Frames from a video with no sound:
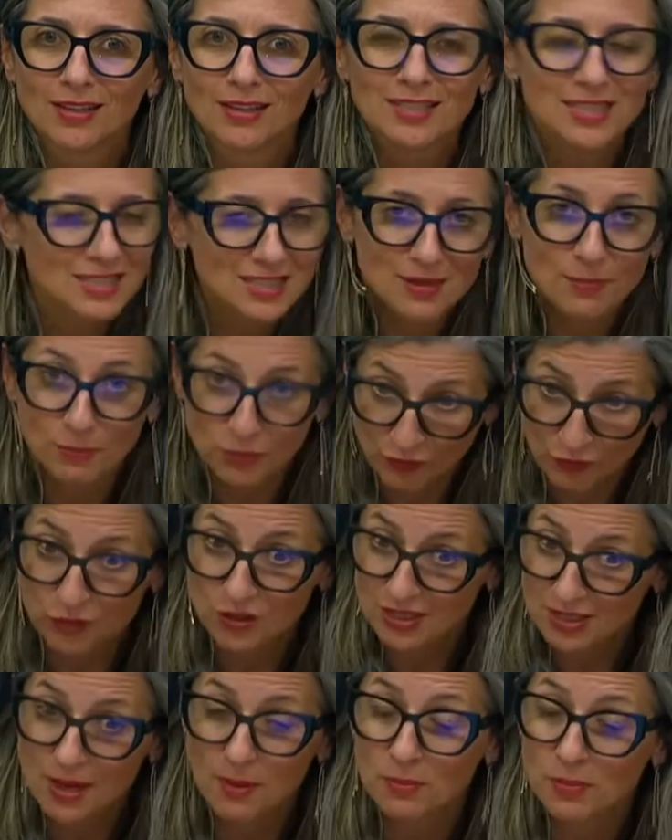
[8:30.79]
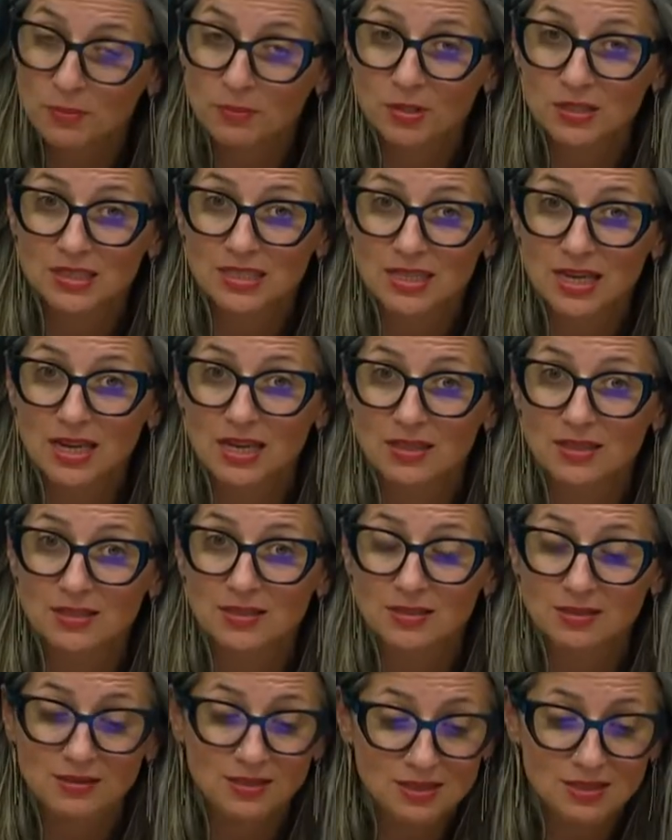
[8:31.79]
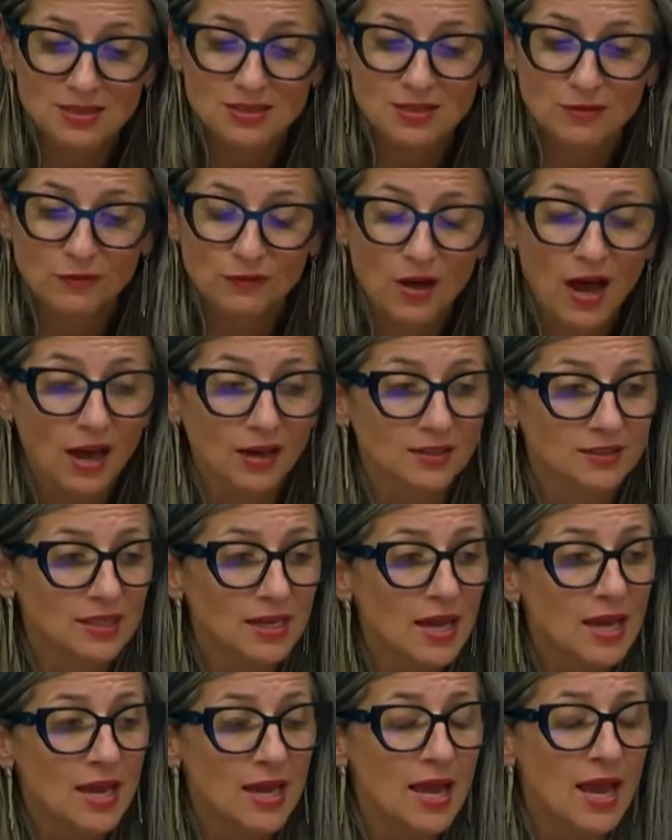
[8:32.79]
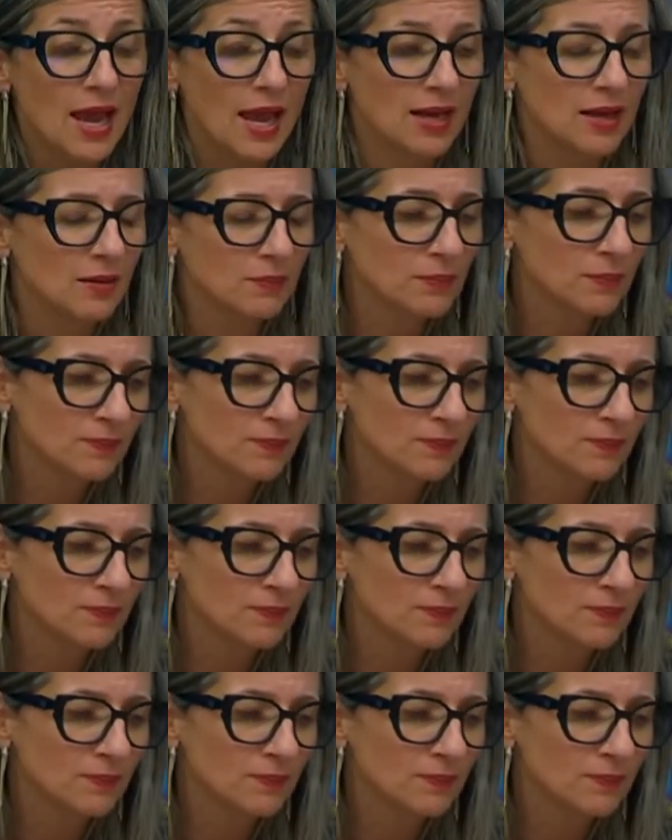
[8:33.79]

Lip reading: This is, for some member states, this is a fact. And